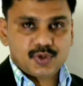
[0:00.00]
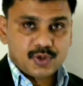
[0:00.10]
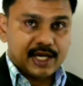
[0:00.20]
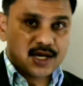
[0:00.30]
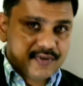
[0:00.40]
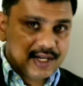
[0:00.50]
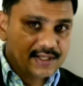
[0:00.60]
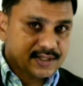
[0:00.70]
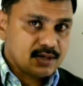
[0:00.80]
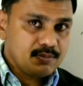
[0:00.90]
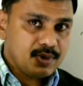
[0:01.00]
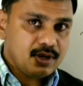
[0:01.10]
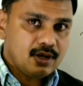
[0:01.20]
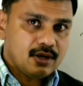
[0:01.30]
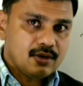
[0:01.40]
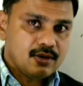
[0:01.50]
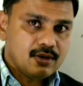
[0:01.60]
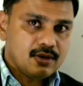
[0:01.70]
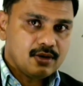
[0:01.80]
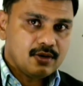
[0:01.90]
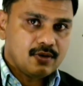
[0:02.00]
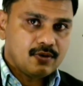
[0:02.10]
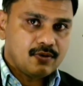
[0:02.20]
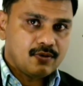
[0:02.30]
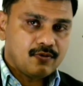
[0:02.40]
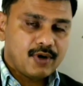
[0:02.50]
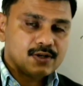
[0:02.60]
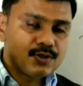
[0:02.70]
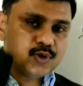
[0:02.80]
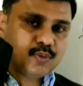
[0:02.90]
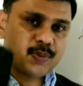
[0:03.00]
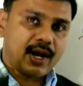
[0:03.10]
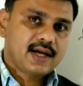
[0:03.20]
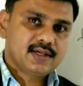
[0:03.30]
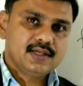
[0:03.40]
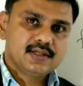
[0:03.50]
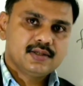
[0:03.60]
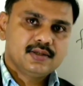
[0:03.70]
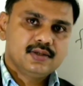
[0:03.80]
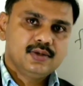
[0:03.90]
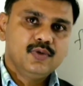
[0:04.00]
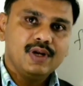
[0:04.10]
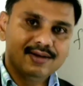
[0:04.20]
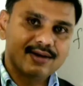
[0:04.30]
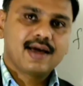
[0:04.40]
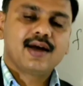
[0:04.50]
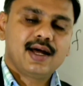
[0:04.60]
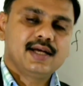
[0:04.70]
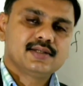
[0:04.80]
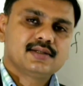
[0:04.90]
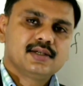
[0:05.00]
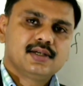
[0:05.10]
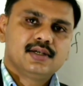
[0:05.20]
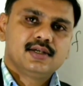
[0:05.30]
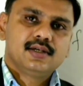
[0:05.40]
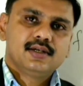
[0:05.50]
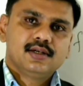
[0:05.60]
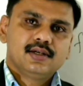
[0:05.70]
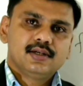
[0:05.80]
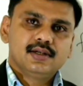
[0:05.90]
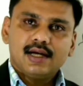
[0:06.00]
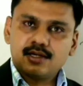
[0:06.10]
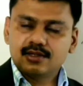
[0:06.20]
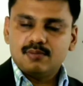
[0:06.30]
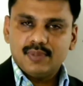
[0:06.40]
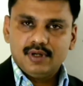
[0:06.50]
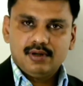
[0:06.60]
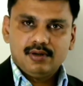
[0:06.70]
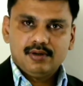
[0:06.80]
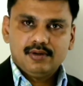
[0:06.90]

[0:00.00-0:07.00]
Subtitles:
So they are very simple. Once you practice, you will realize they are simple.